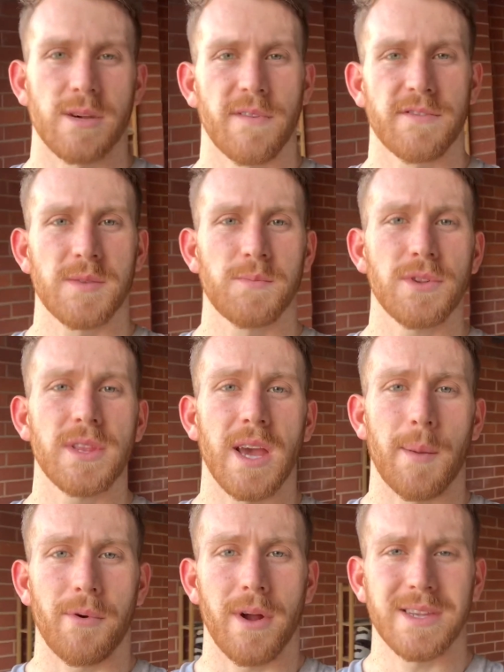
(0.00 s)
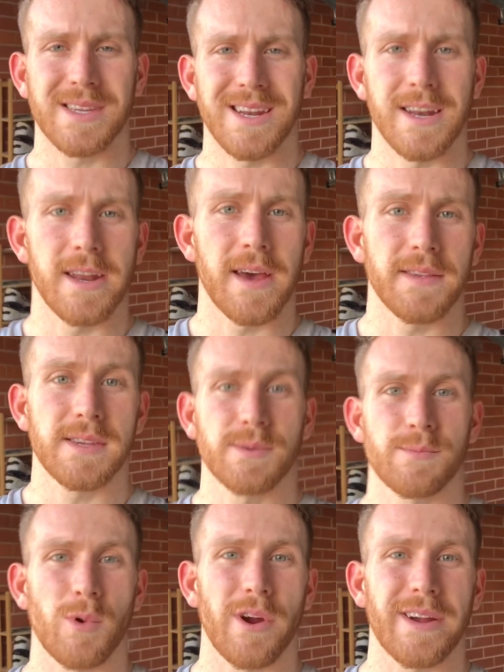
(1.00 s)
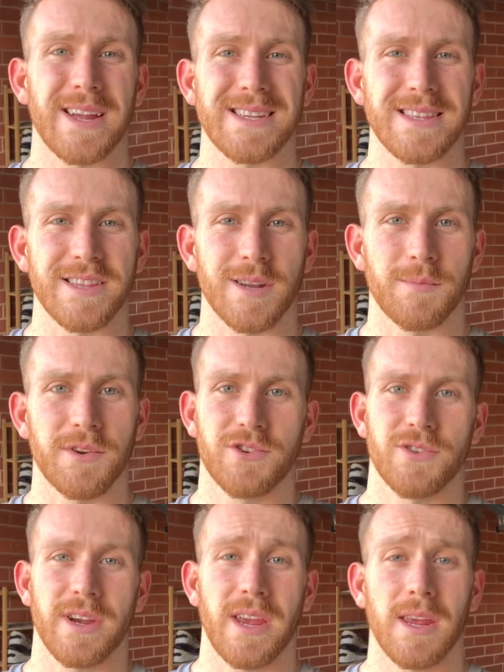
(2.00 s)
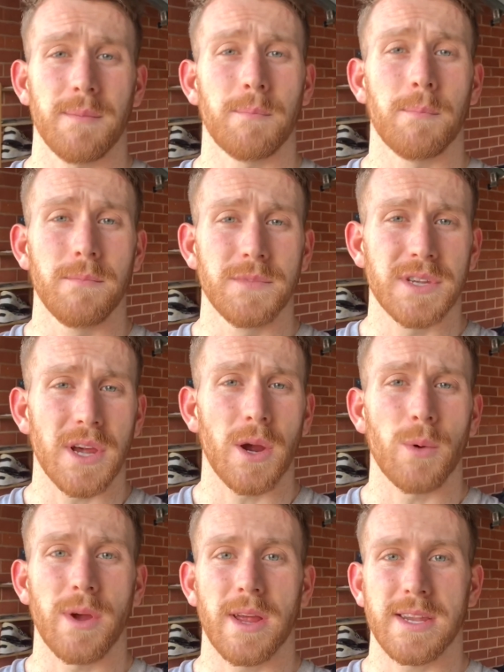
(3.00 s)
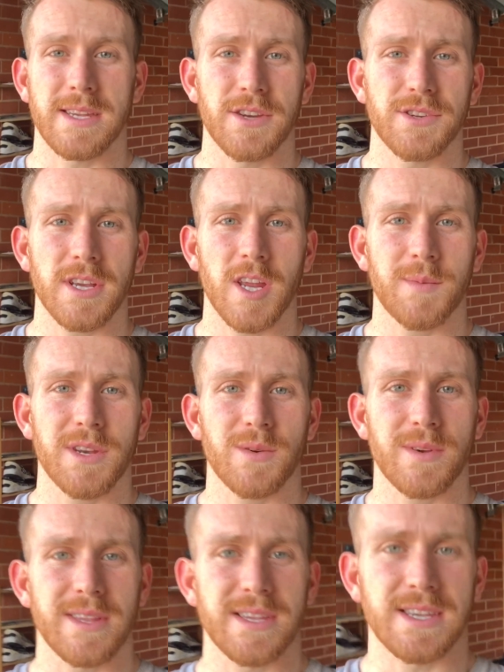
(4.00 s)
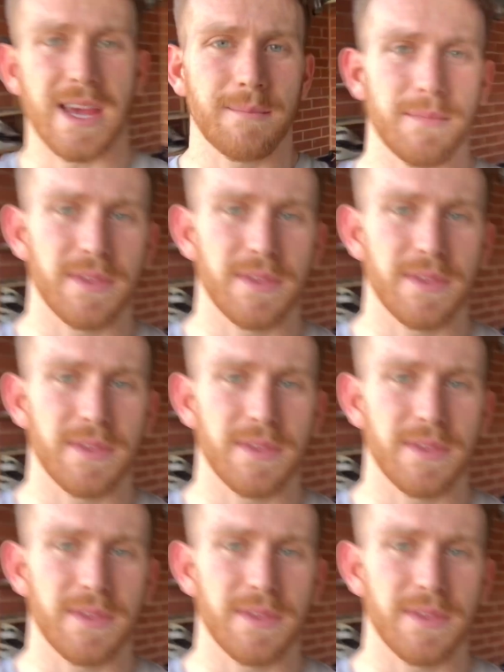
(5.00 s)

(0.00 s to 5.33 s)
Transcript: so we've just put the uprights in, and now this is where it gets a little bit tricky. So we're essentially going to be doing the same